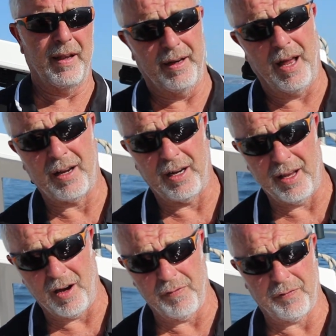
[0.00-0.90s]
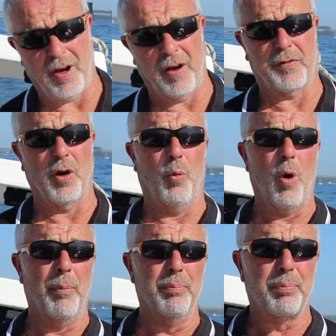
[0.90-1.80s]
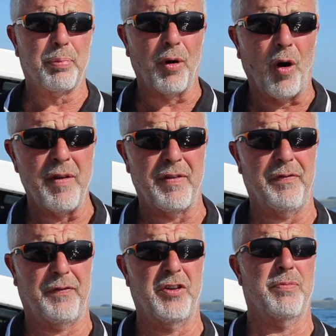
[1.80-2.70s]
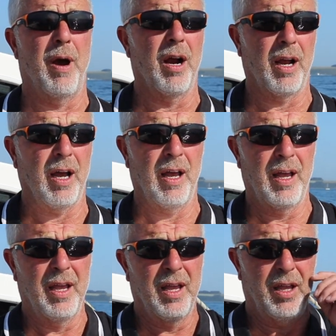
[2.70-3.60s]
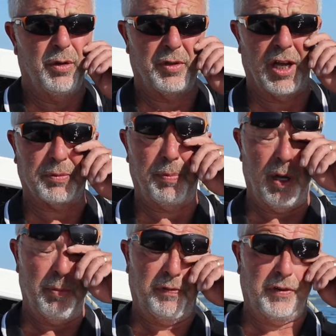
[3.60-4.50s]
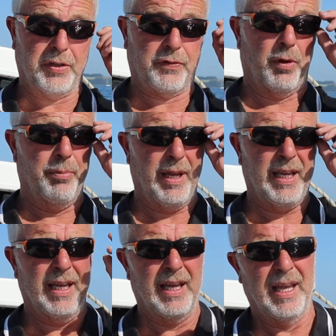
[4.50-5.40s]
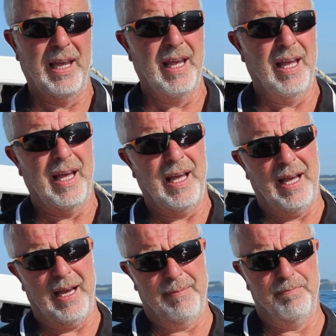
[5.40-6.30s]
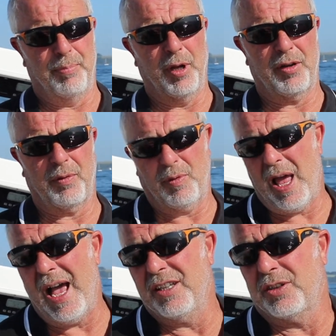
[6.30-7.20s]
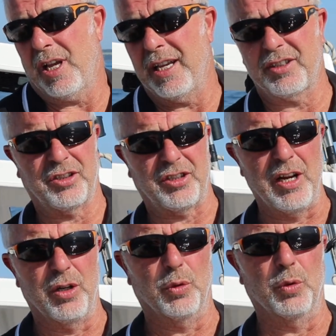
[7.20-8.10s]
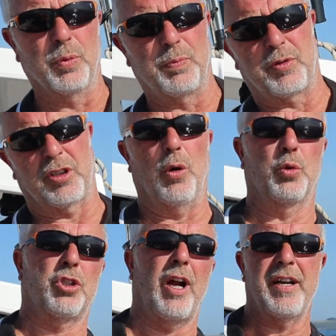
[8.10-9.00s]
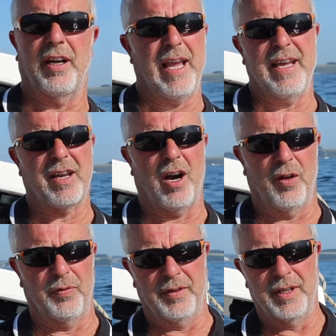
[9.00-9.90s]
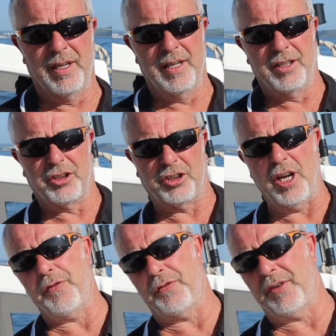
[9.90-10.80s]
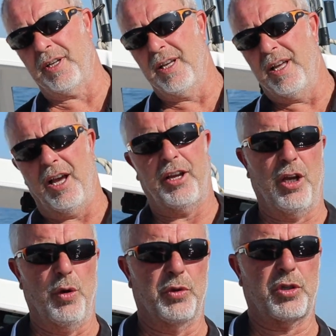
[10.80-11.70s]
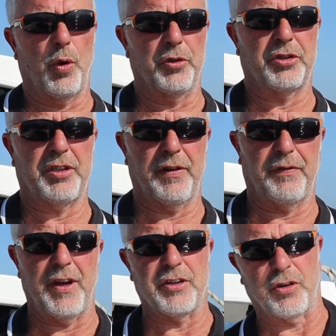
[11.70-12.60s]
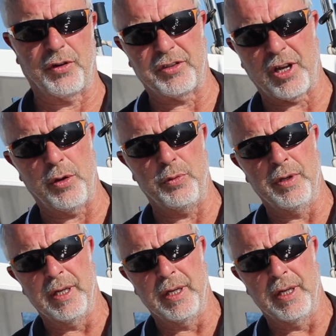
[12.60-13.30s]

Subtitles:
Luckily, I've got one private fishmonger who does buy my fish from me, but as a single sole trader, he can't shift a huge quantity of fish on his own.